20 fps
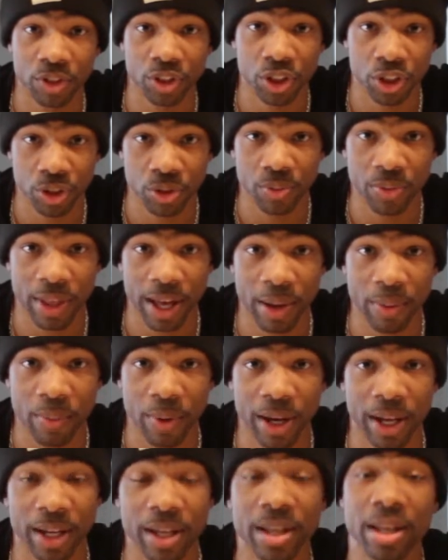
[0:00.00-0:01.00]
to shoot that
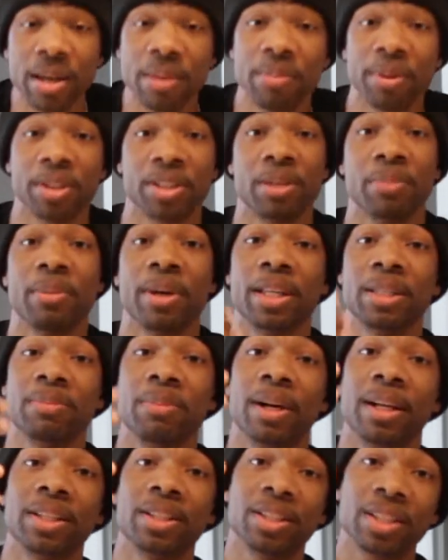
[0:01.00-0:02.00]
way, because it makes
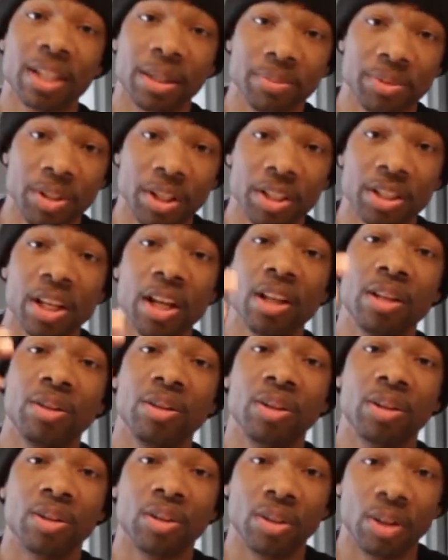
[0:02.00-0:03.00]
my subjects
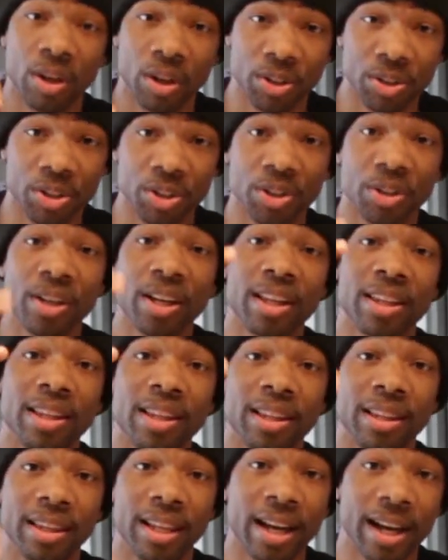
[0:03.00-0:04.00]
look larger
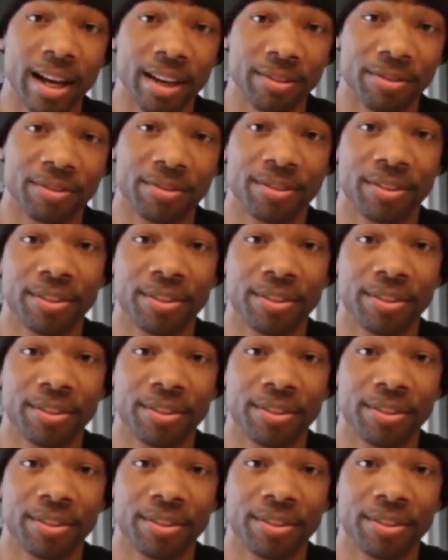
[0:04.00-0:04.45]
than life.